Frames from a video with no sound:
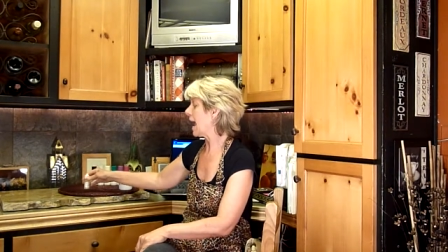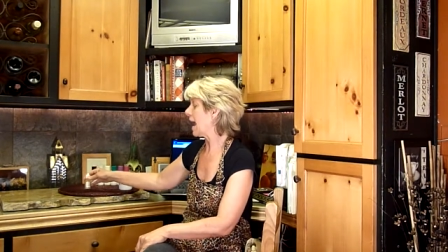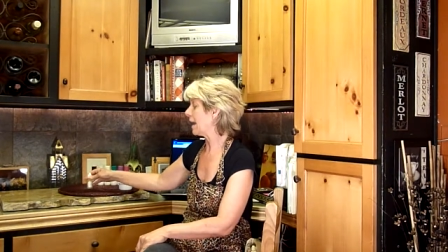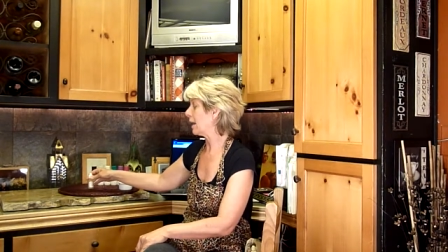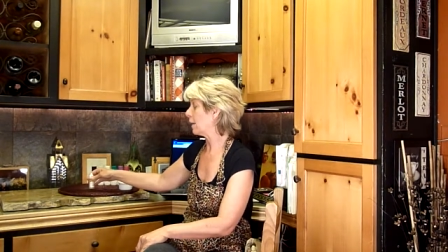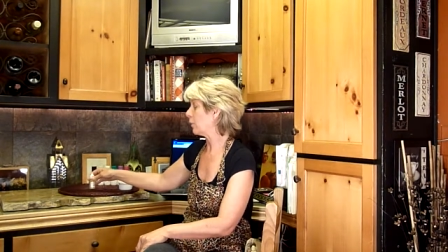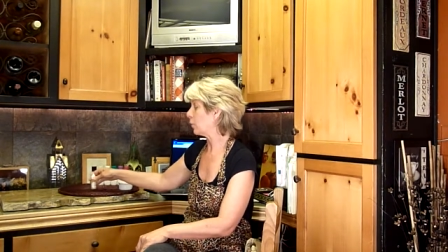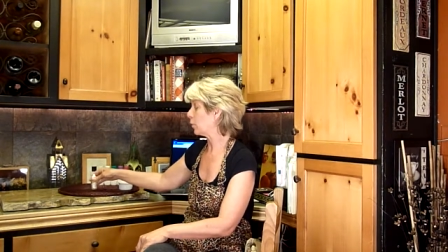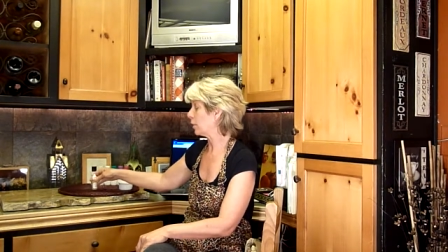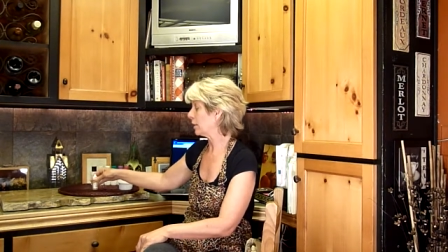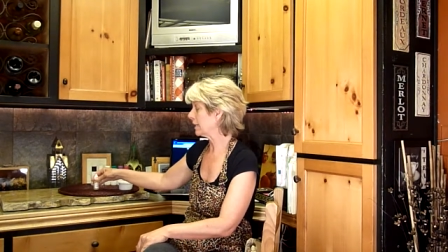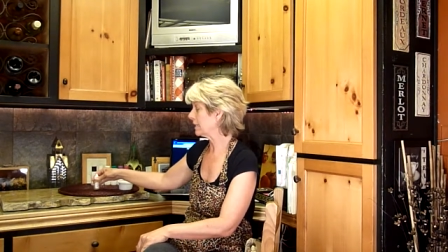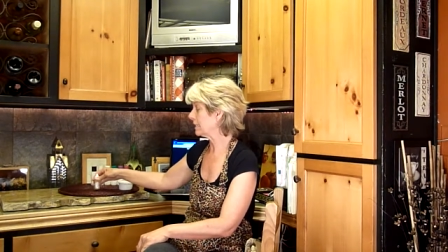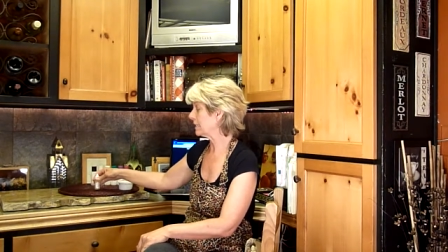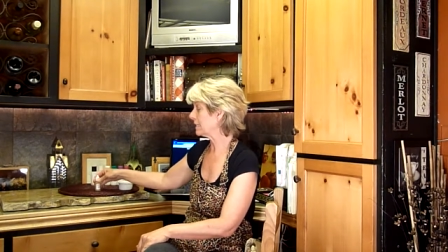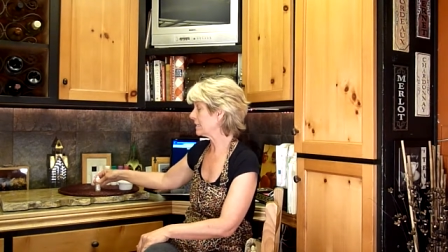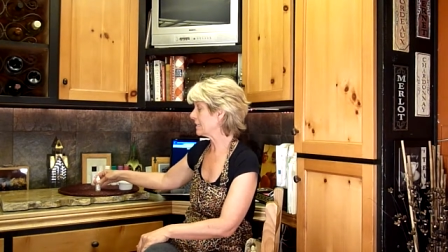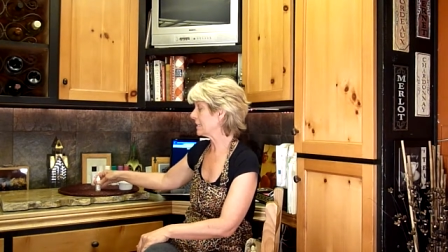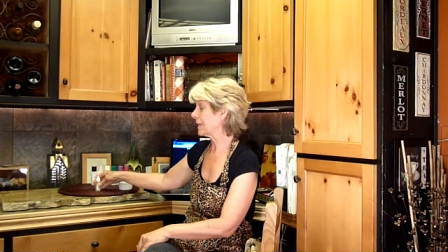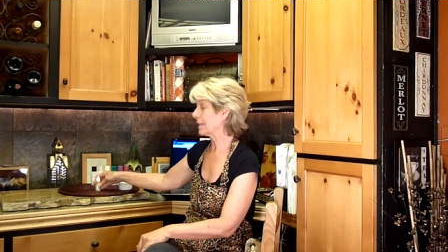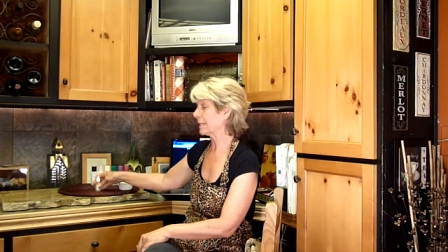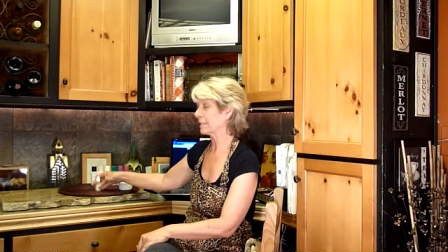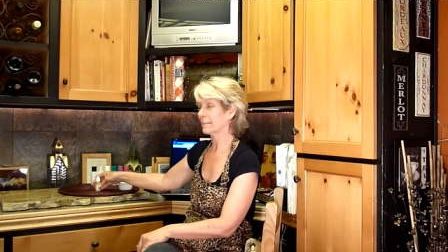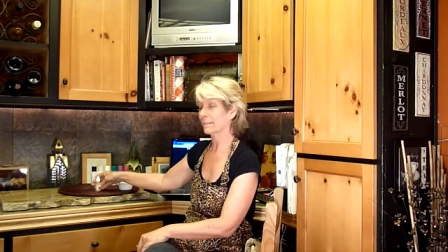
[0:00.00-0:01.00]
and I wanted to
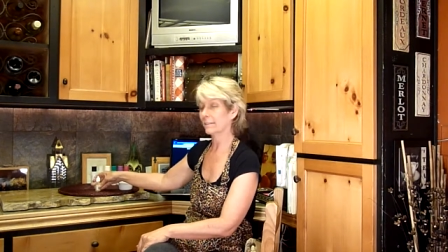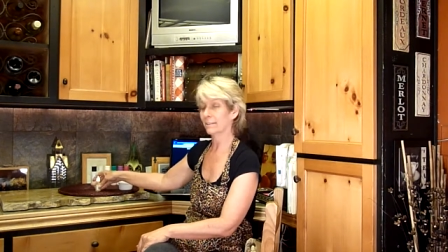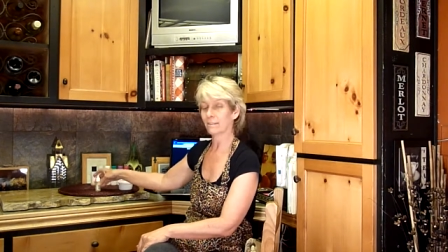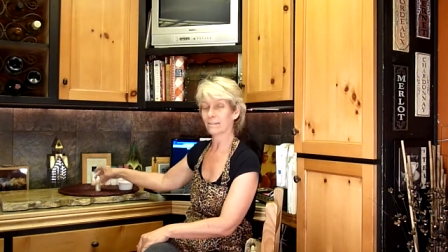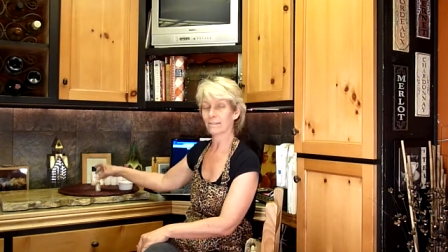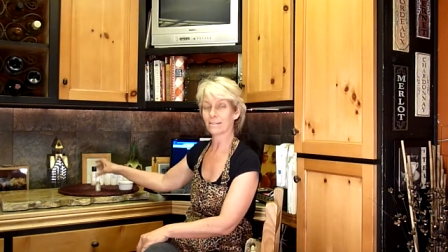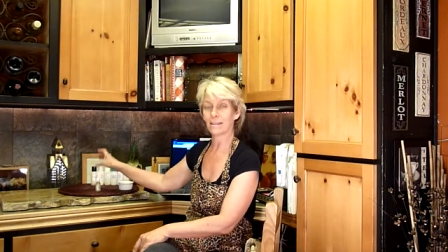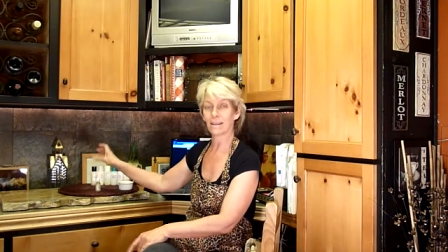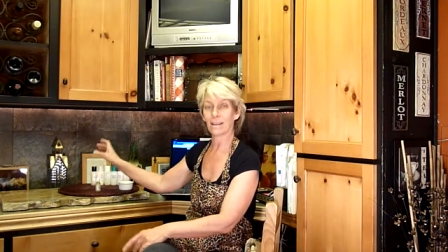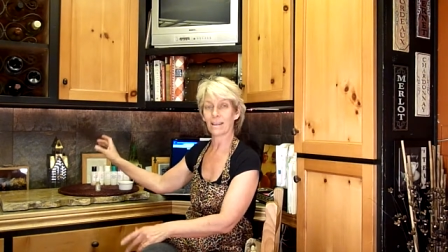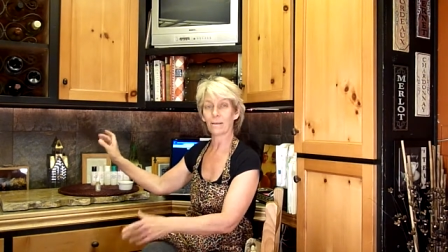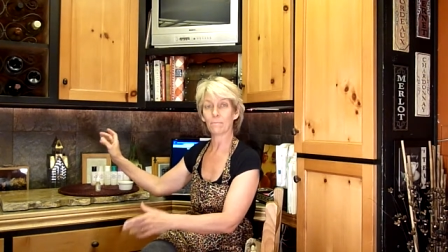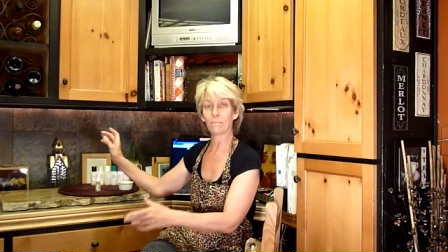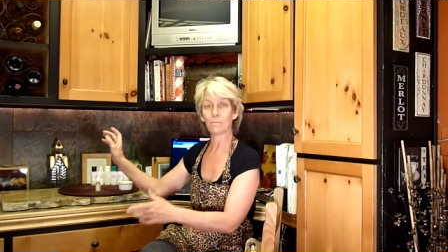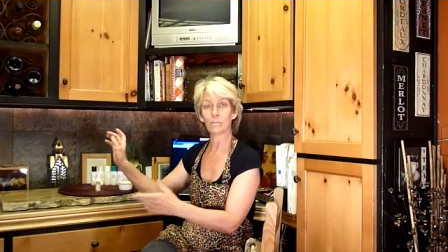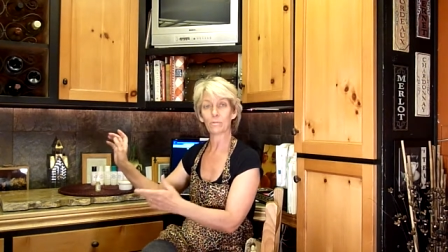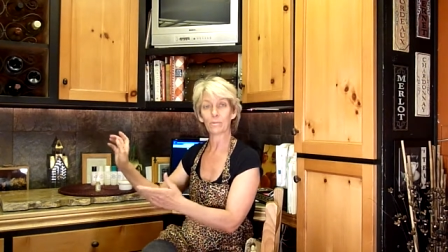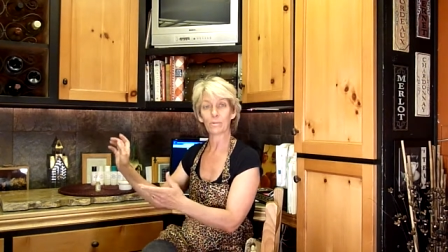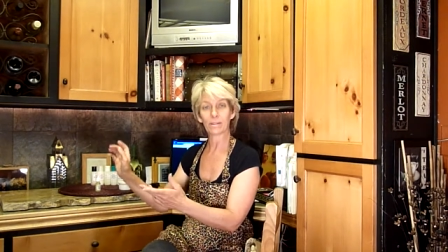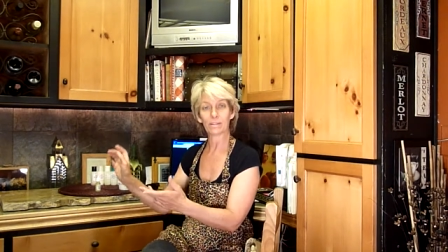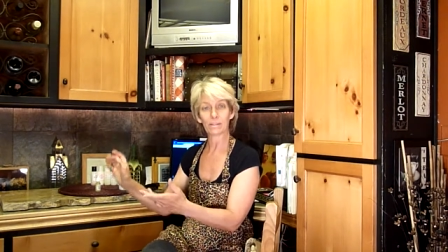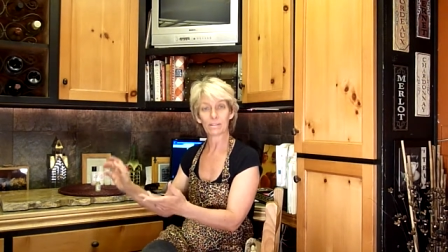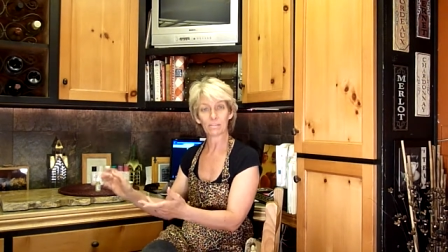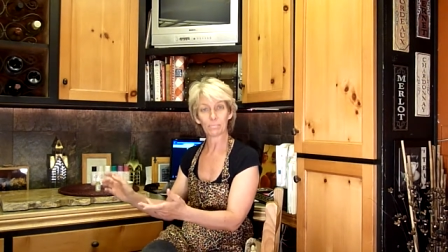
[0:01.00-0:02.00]
take a little time to
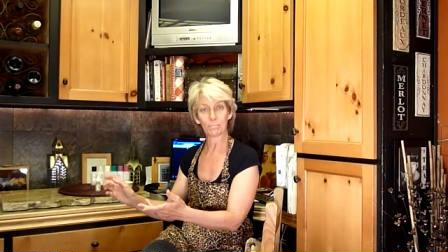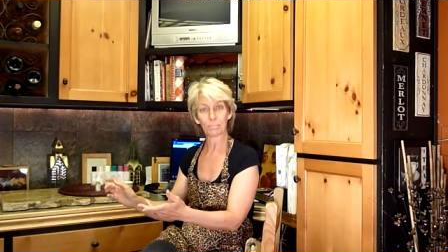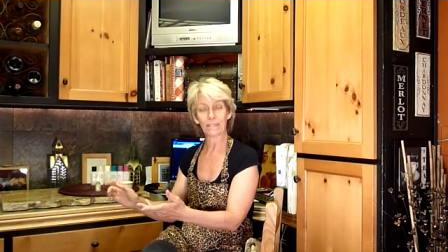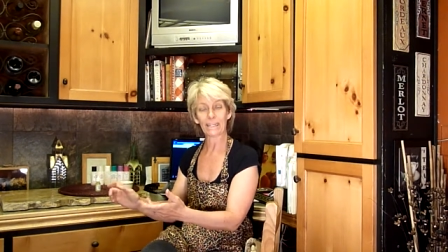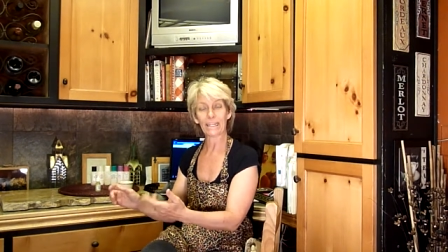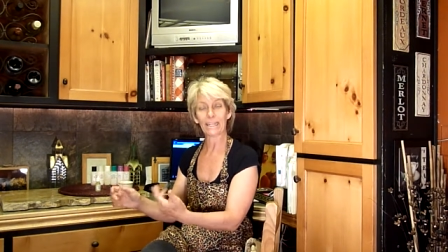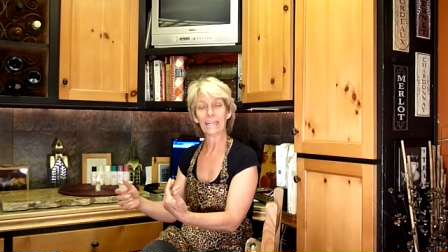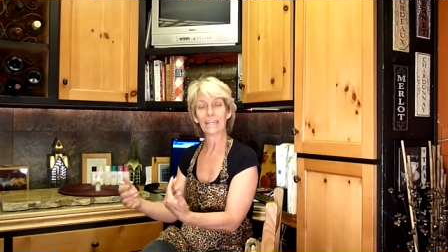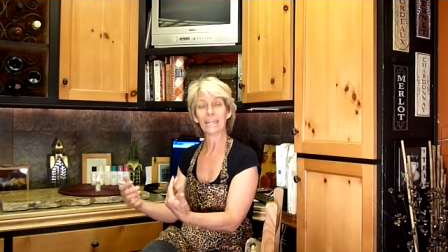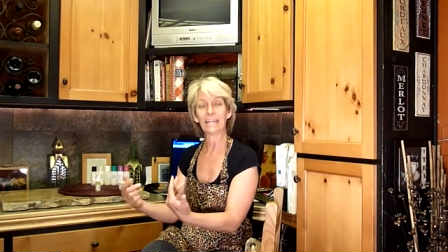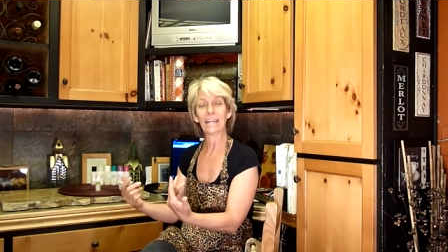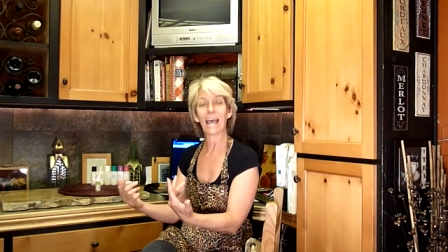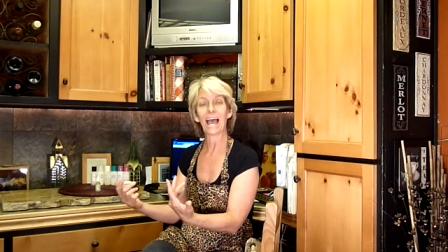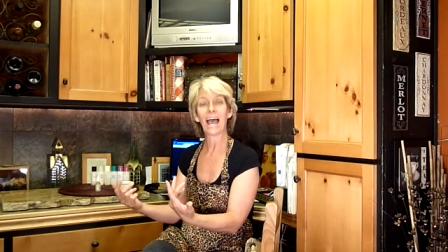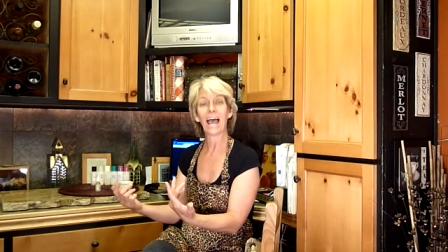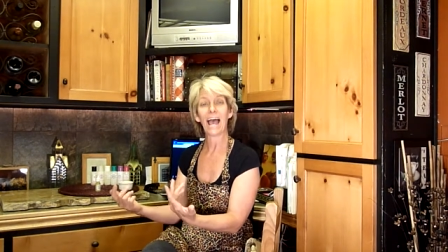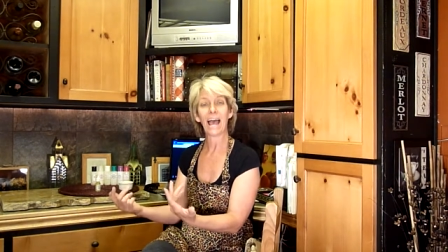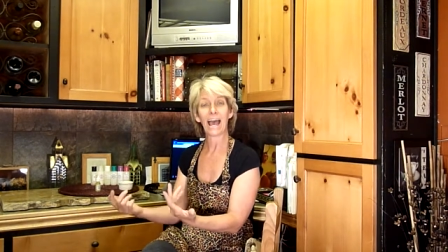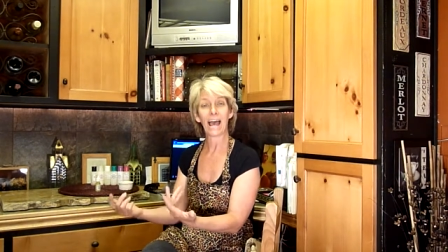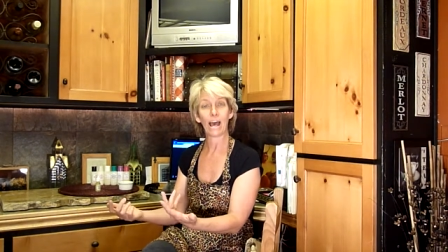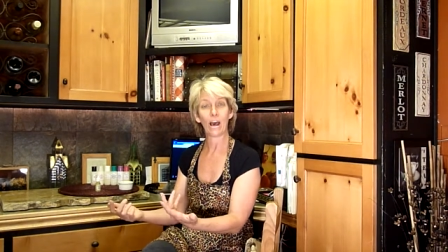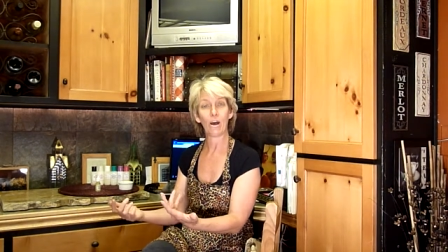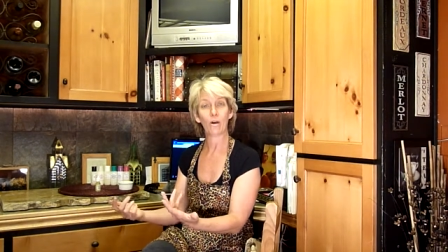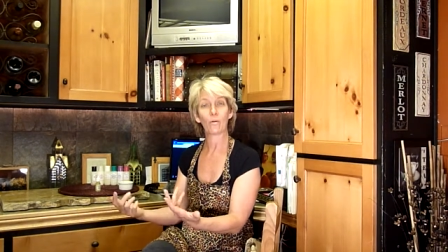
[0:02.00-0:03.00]
explain
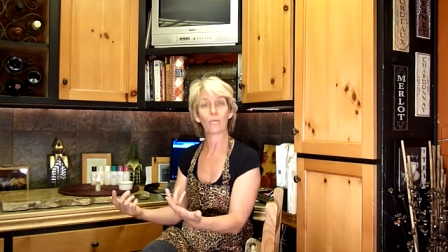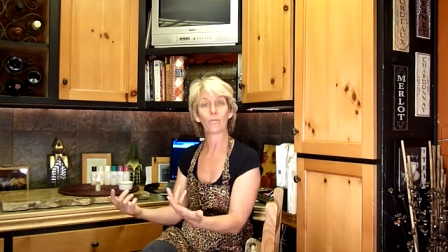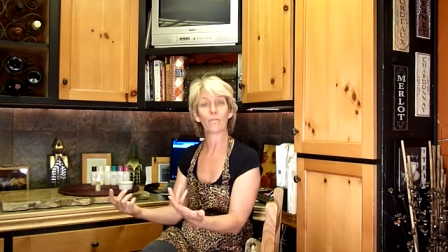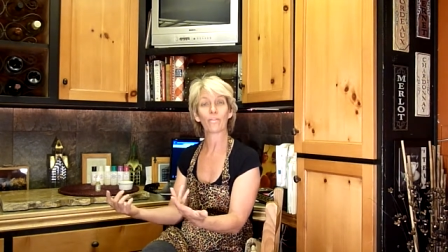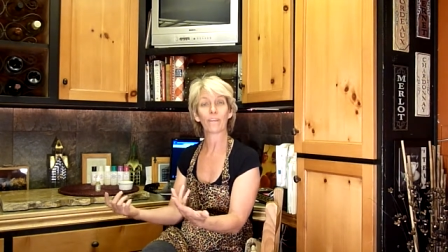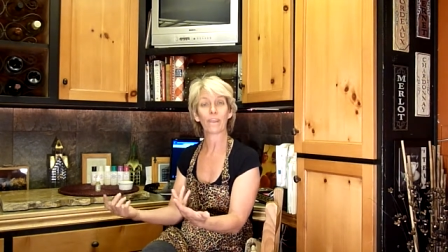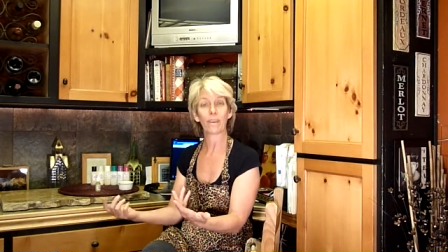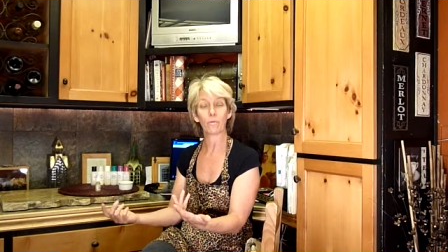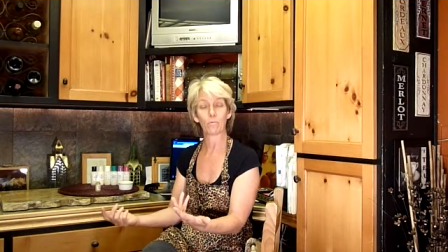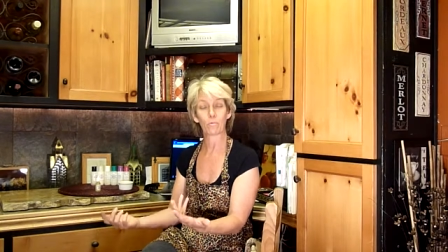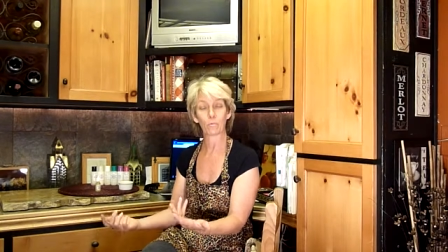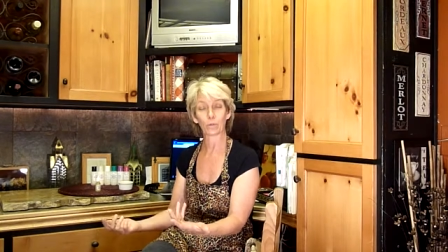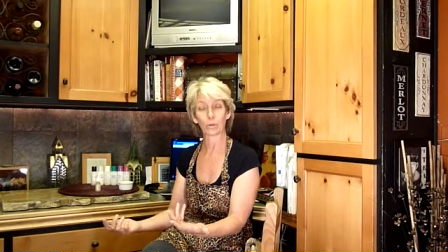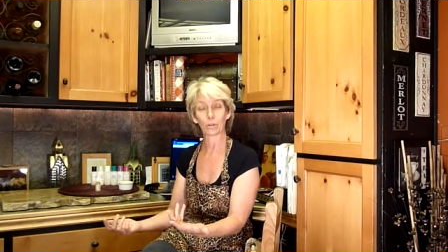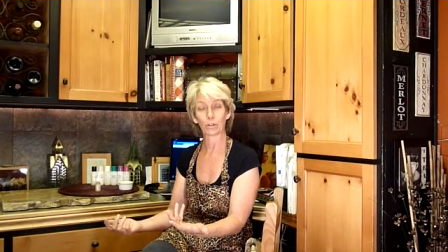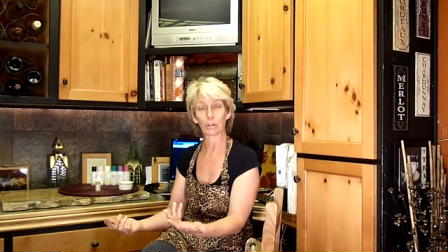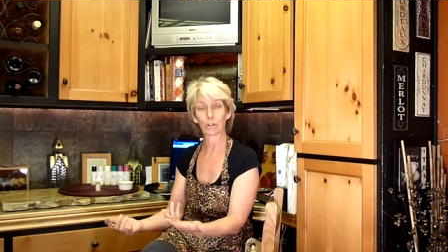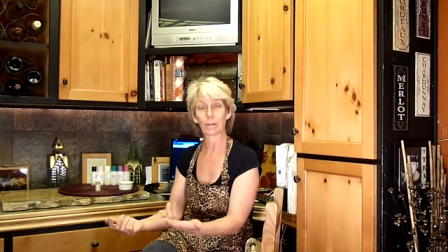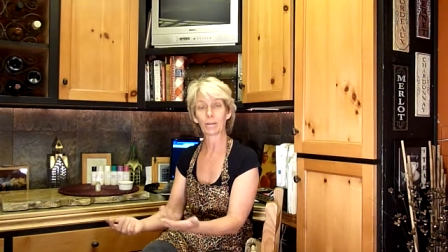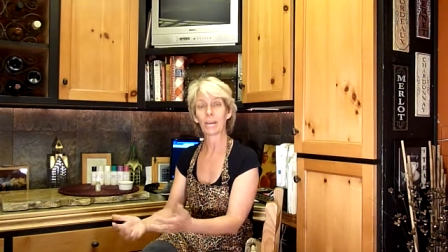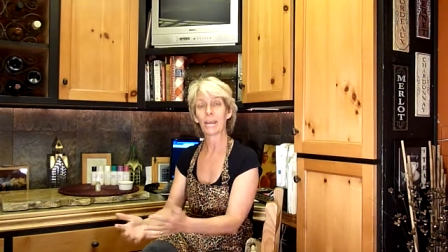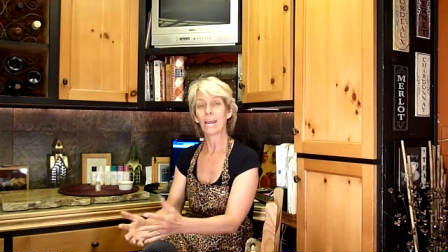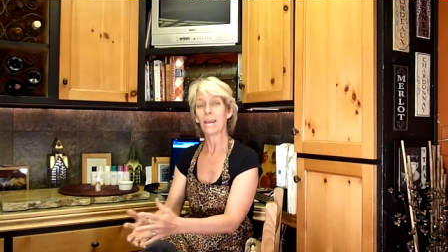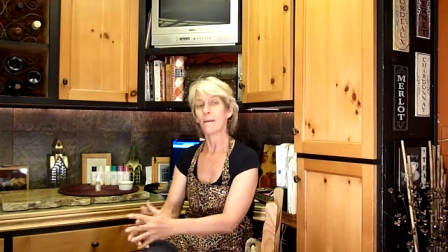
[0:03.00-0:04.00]
how they work.